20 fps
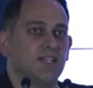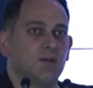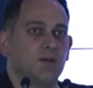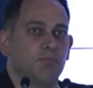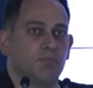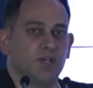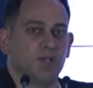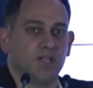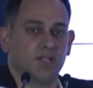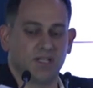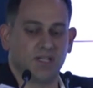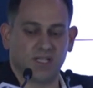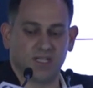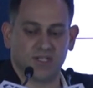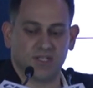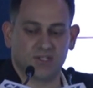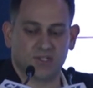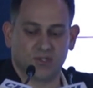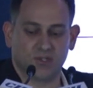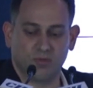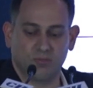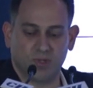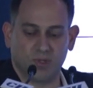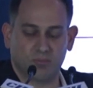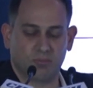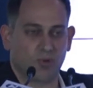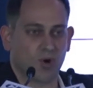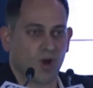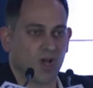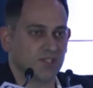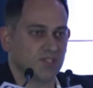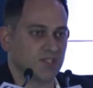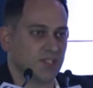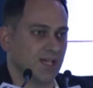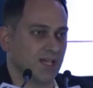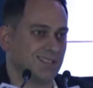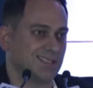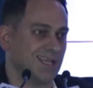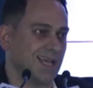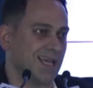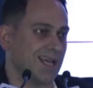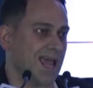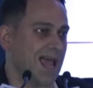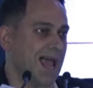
abilities to be processed at